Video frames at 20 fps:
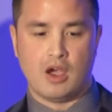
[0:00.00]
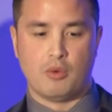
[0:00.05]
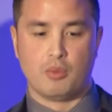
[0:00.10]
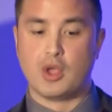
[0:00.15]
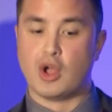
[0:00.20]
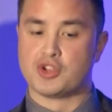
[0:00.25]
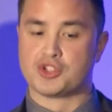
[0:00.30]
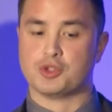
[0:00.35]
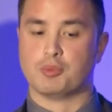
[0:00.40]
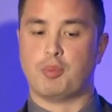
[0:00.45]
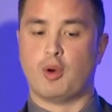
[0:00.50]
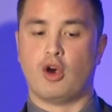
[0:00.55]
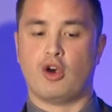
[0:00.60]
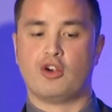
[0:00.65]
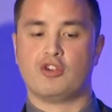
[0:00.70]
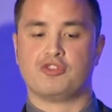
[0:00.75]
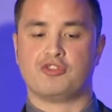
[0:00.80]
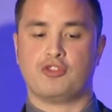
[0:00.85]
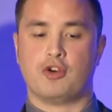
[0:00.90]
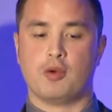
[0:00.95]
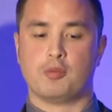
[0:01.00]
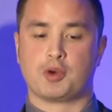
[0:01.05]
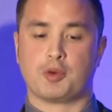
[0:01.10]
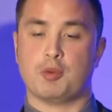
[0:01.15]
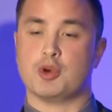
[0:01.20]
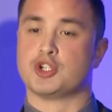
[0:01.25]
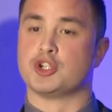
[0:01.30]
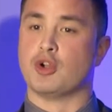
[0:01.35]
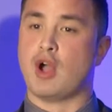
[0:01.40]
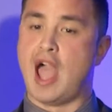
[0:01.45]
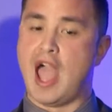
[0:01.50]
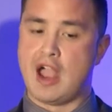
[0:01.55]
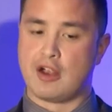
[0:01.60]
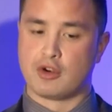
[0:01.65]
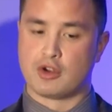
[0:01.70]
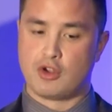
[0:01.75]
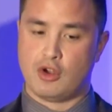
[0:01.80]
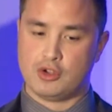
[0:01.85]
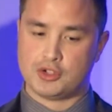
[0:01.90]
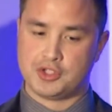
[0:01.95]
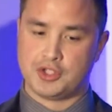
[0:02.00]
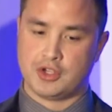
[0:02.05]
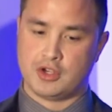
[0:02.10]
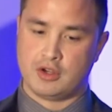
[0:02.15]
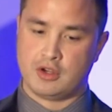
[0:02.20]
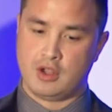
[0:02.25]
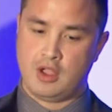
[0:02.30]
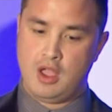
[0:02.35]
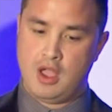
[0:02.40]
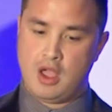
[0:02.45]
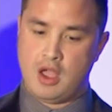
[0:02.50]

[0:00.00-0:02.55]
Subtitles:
We also borrow from commercial agriculture,